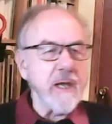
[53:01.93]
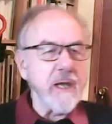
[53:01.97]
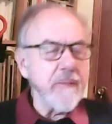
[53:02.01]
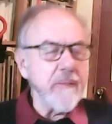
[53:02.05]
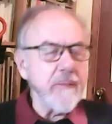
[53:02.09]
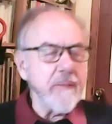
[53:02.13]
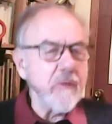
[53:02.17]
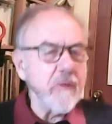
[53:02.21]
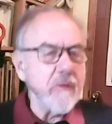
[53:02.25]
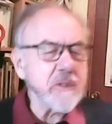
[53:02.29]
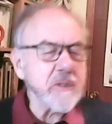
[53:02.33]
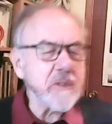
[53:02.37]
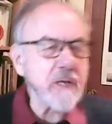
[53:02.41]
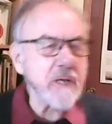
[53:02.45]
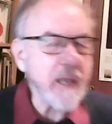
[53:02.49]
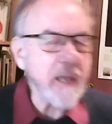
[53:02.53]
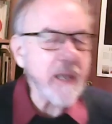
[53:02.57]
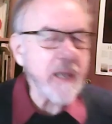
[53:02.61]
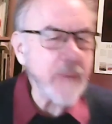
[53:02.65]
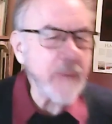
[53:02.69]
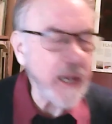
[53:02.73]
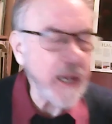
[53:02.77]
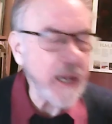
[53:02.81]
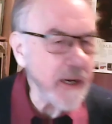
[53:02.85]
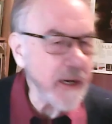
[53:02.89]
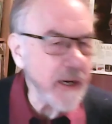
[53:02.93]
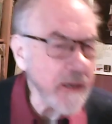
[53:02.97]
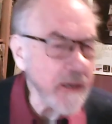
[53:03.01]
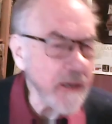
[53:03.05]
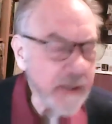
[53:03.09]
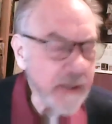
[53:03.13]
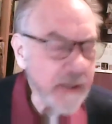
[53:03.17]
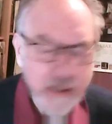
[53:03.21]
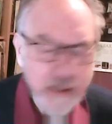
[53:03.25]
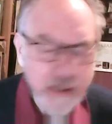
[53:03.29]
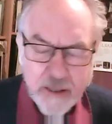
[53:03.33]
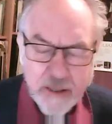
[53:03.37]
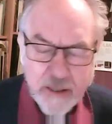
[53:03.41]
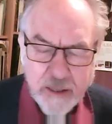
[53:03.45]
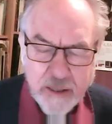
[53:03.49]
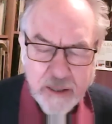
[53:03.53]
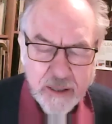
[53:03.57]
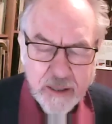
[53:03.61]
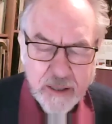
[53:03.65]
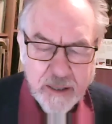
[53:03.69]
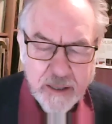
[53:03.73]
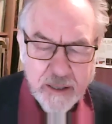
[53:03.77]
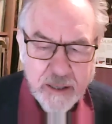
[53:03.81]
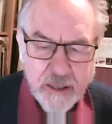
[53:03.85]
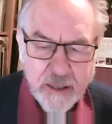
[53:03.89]
What's the name again?
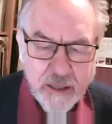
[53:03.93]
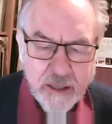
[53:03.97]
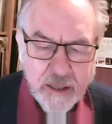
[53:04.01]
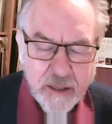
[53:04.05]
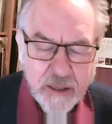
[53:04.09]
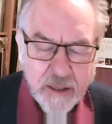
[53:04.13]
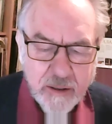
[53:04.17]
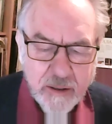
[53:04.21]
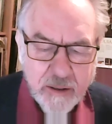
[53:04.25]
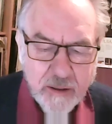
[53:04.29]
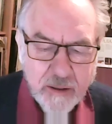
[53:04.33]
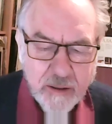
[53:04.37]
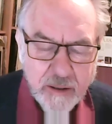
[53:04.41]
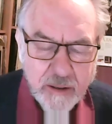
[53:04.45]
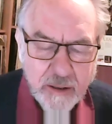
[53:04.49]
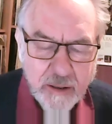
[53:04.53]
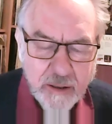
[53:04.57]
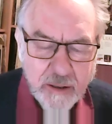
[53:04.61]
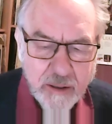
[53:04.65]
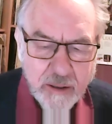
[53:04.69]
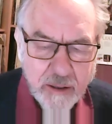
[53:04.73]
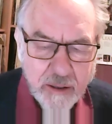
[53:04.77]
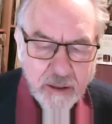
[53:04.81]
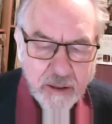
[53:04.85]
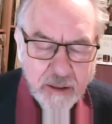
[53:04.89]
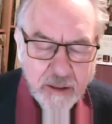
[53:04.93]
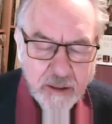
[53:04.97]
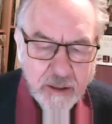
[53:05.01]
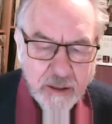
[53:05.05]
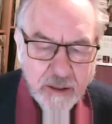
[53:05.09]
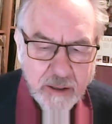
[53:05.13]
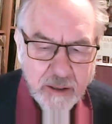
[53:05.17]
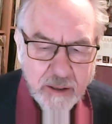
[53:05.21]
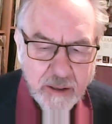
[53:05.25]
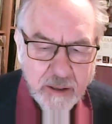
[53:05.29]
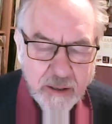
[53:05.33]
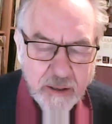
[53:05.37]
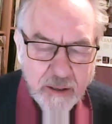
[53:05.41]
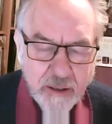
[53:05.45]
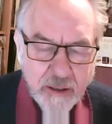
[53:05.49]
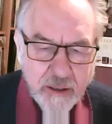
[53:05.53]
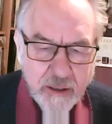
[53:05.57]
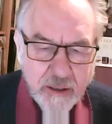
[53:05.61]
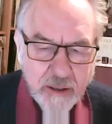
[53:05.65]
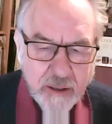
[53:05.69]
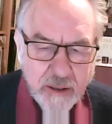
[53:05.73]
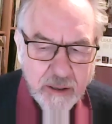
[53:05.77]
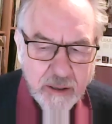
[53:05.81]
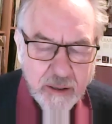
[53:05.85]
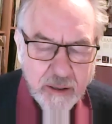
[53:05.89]
Let's have a look. Sorry,
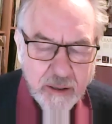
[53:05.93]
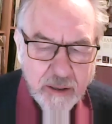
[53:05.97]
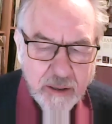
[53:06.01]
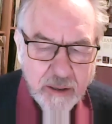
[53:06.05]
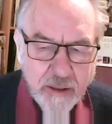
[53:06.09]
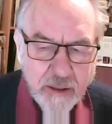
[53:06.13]
oh.